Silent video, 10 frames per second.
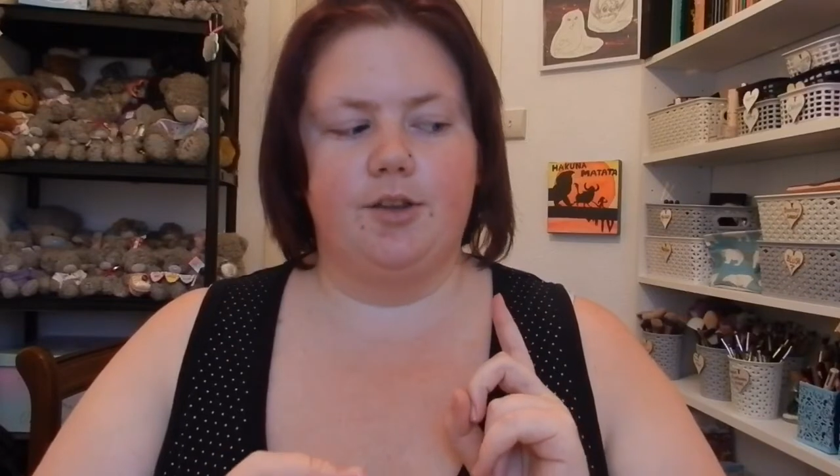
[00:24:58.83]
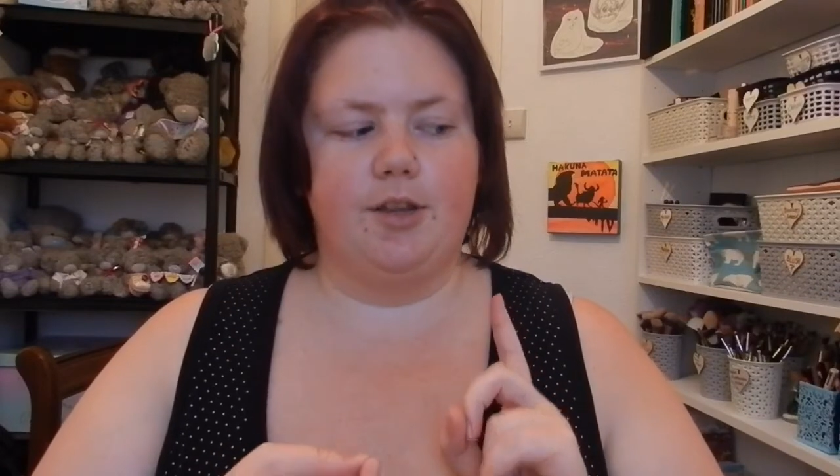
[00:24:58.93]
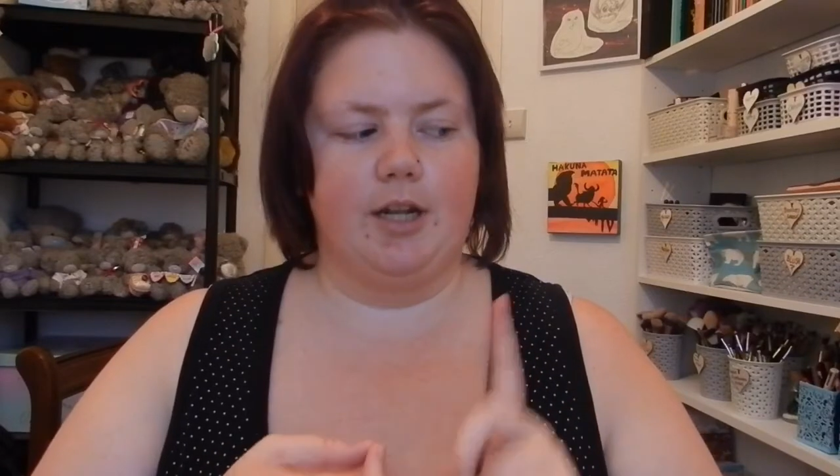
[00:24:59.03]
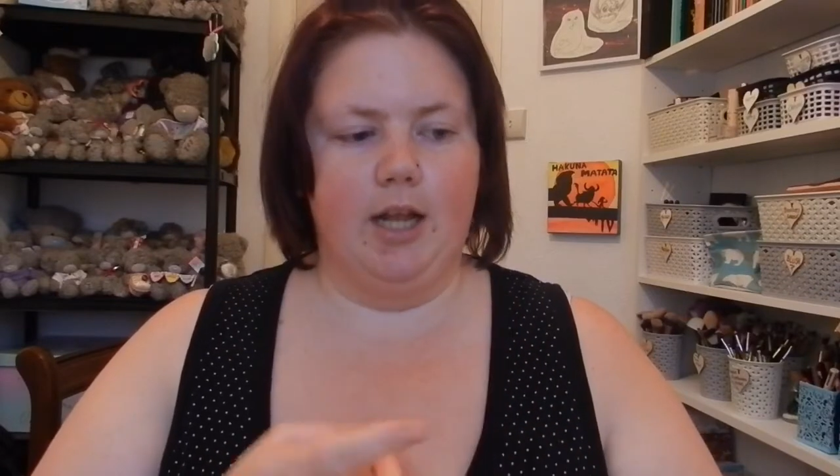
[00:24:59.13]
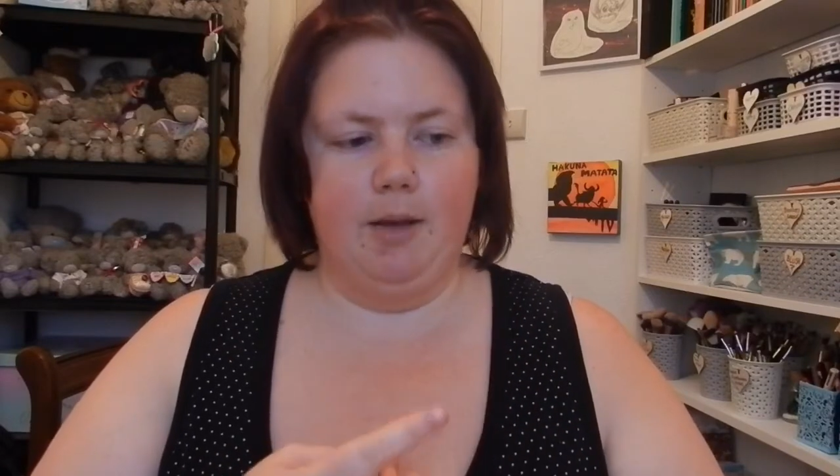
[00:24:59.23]

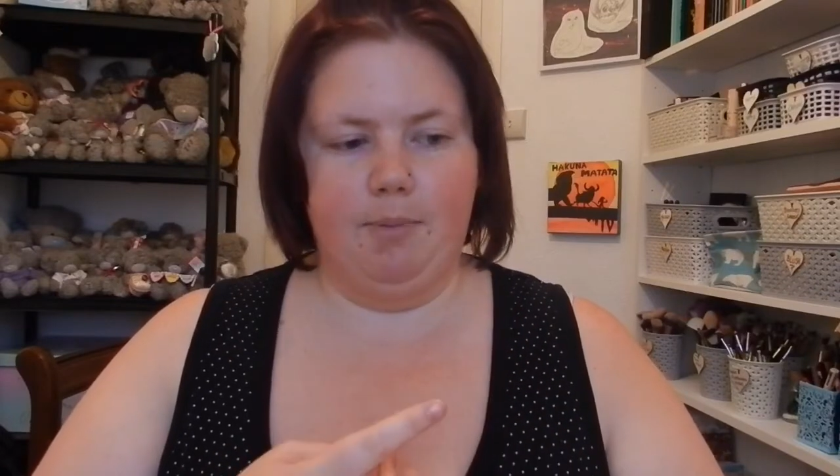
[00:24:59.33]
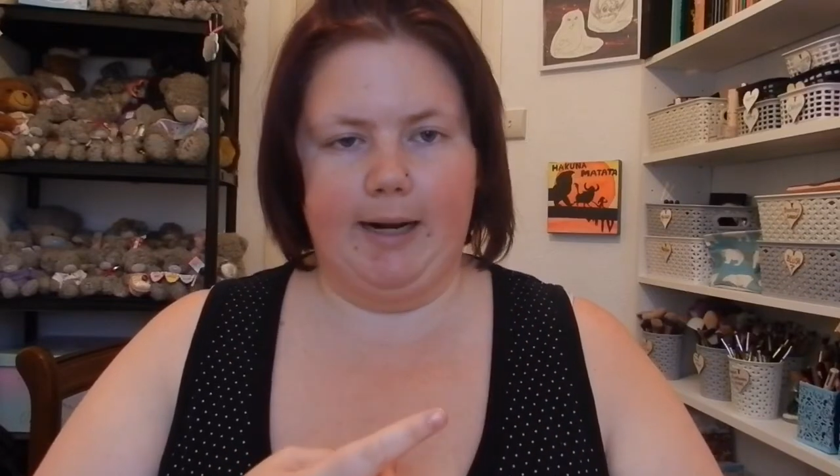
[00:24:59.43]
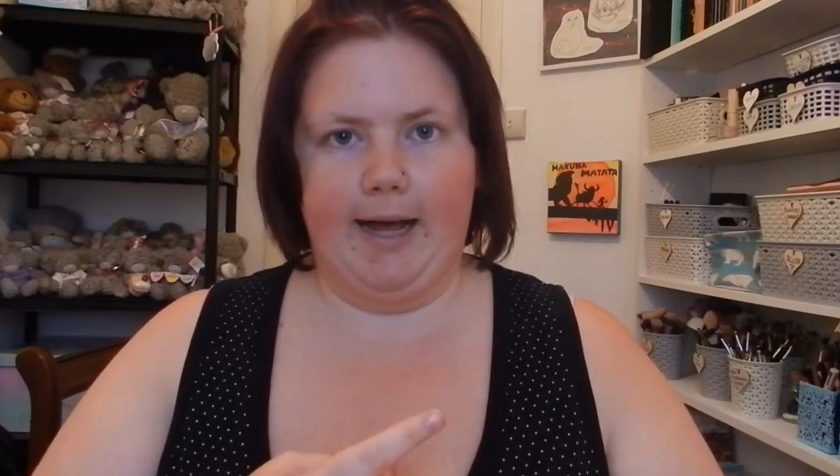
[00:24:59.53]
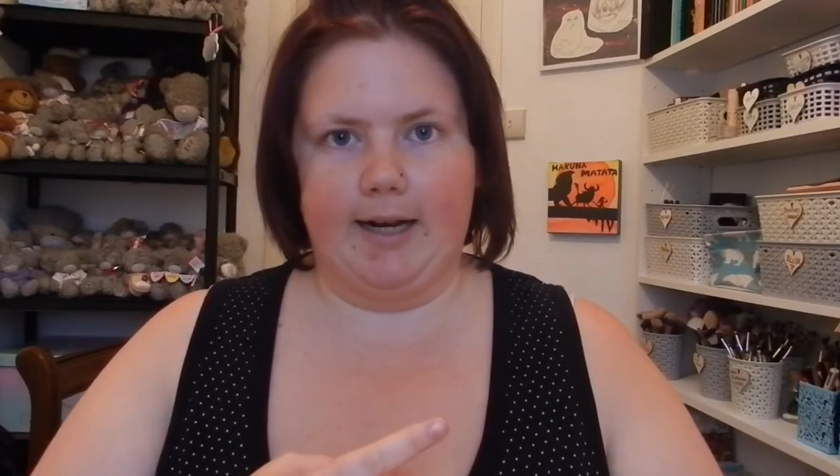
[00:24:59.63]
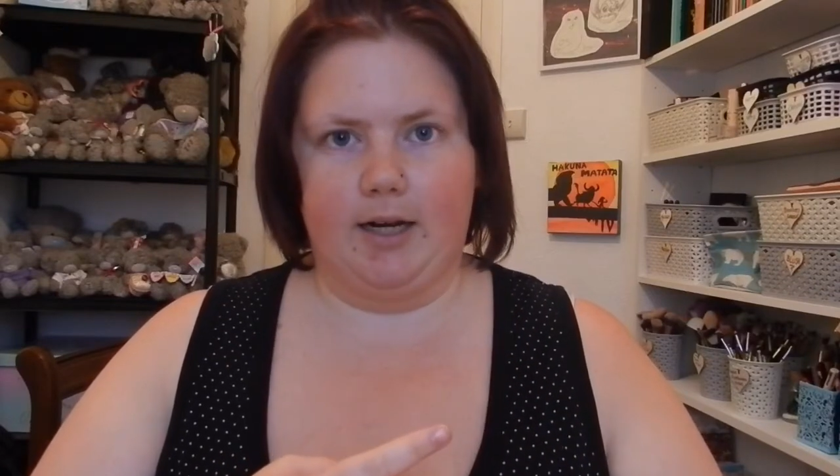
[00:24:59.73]
the lip
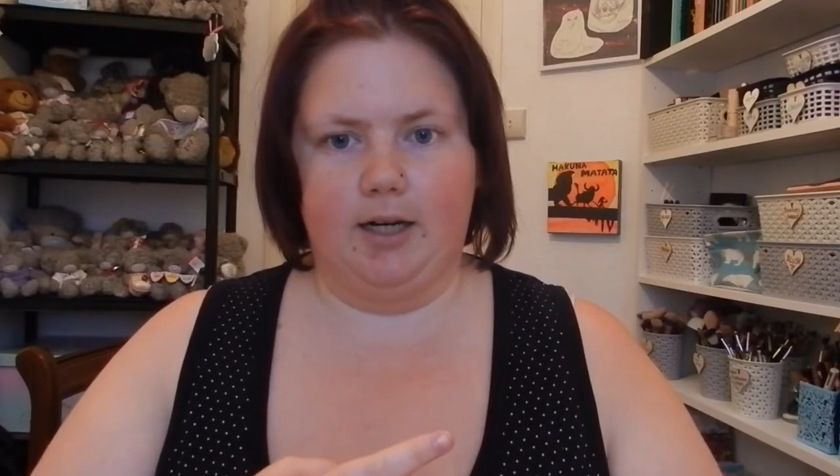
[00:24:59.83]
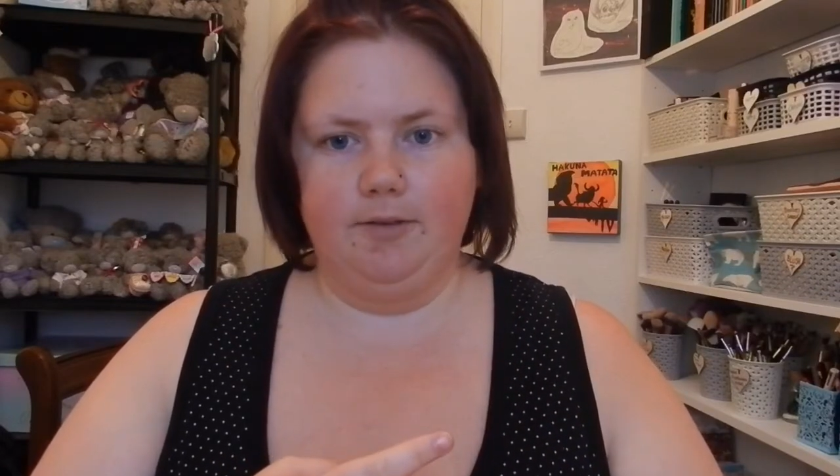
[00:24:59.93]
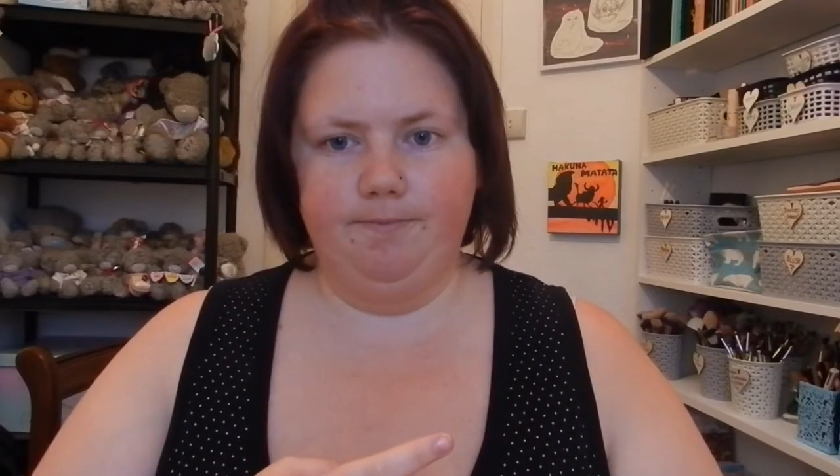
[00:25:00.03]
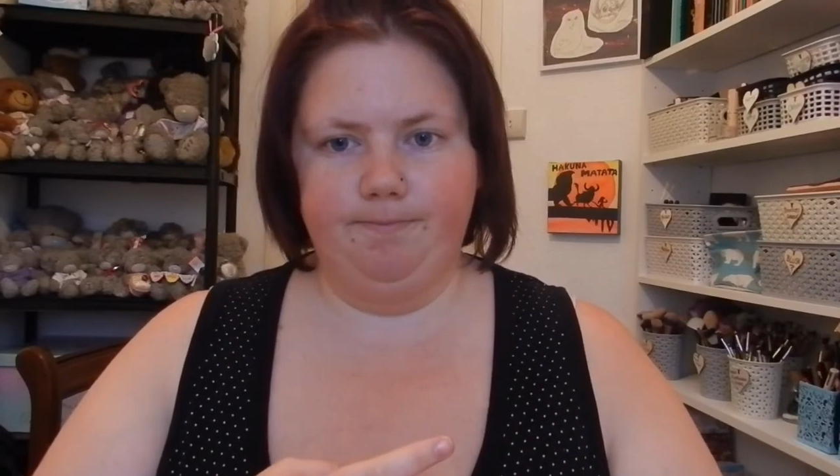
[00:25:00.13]
lacquer,